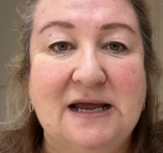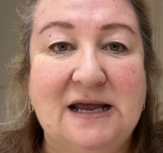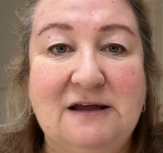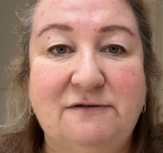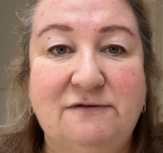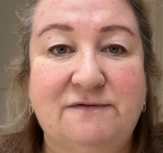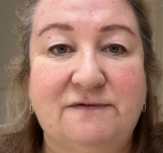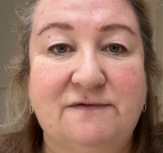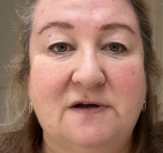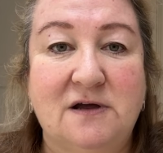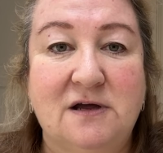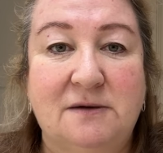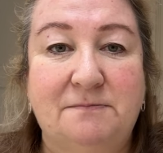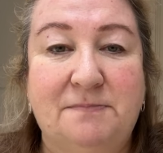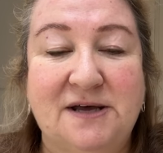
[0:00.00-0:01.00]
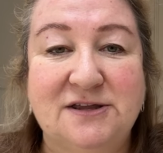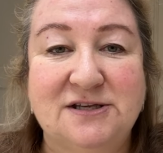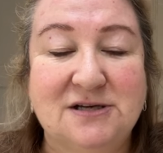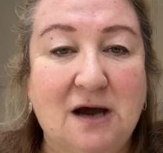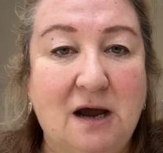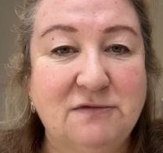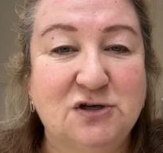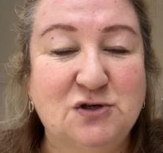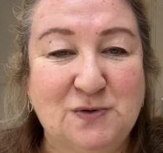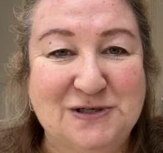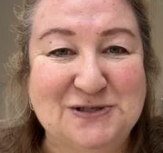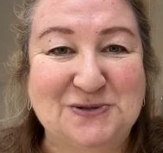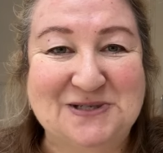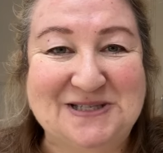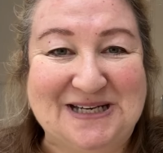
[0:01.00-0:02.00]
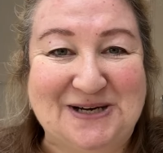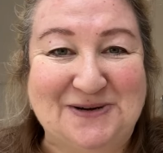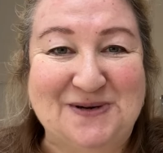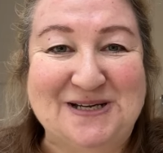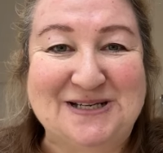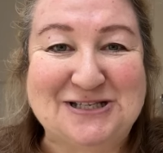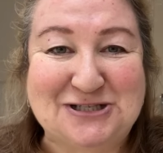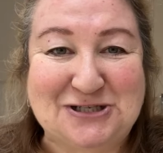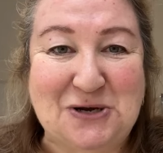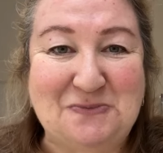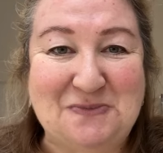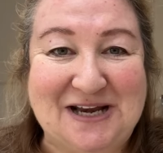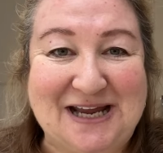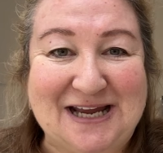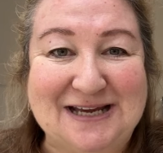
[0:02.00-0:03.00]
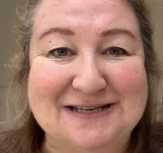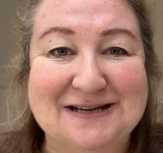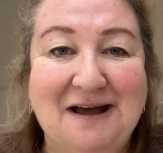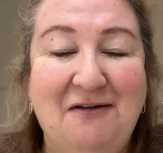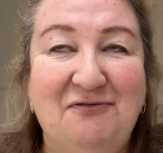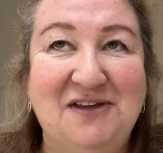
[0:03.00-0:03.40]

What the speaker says: If by the time the Twizzle series germinate,